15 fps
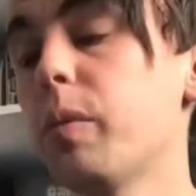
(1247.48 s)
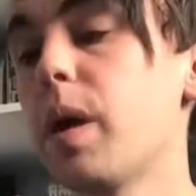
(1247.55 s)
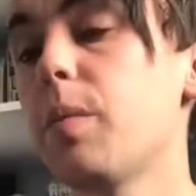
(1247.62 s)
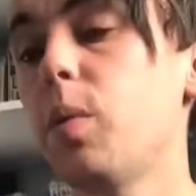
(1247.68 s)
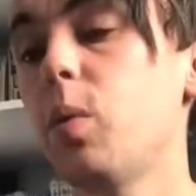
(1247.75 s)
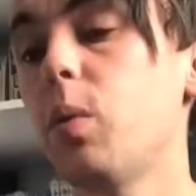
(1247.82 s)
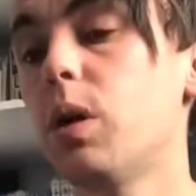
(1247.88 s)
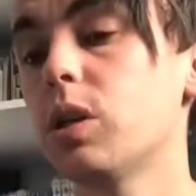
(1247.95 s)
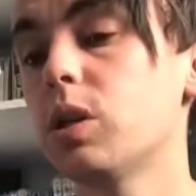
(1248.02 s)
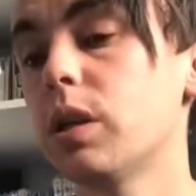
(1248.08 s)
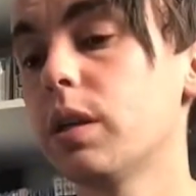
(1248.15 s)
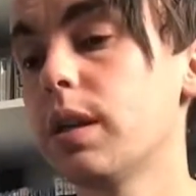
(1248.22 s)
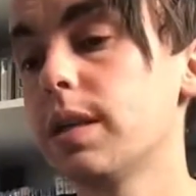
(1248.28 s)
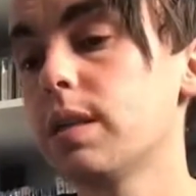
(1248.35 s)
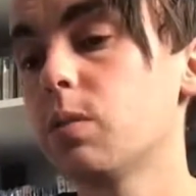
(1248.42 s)
remember
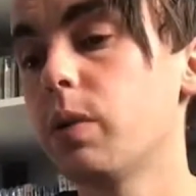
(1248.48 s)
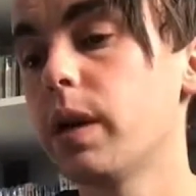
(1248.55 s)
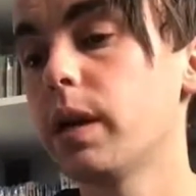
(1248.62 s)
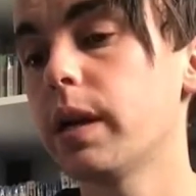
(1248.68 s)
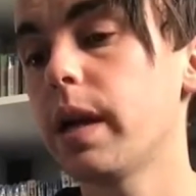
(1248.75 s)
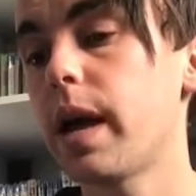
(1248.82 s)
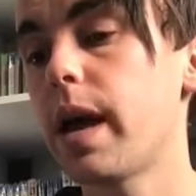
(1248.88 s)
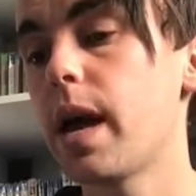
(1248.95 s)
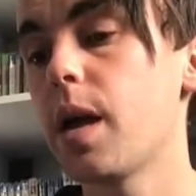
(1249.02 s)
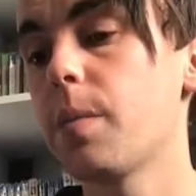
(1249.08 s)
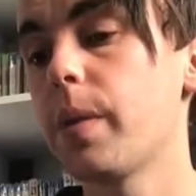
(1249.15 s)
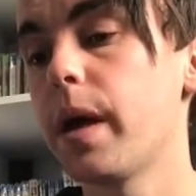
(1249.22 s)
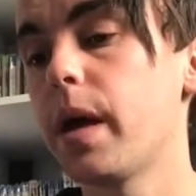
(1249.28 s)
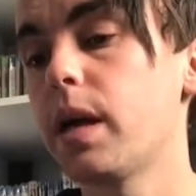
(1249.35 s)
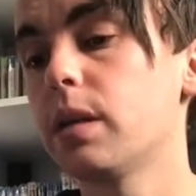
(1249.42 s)
watching this when it
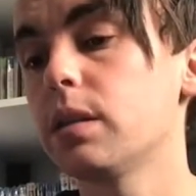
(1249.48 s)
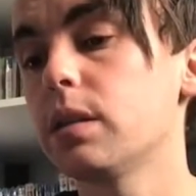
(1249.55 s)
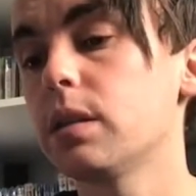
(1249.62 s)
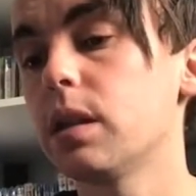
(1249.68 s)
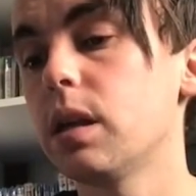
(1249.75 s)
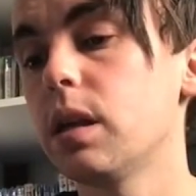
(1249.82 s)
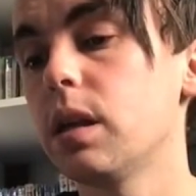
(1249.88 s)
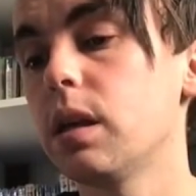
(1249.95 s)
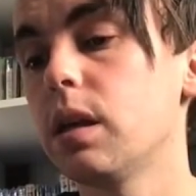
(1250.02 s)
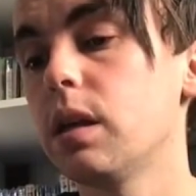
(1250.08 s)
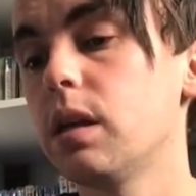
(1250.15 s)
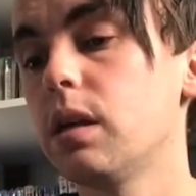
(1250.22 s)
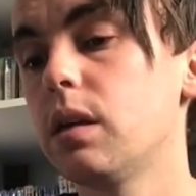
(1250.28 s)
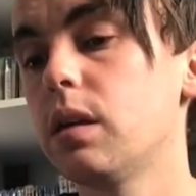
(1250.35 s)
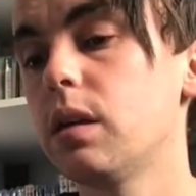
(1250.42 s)
came out
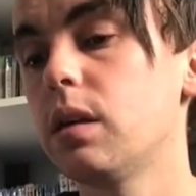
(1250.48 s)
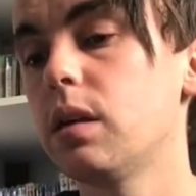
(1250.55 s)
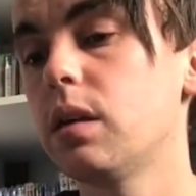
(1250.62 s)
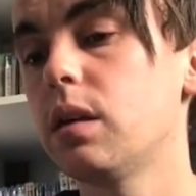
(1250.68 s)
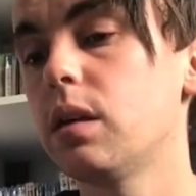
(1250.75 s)
in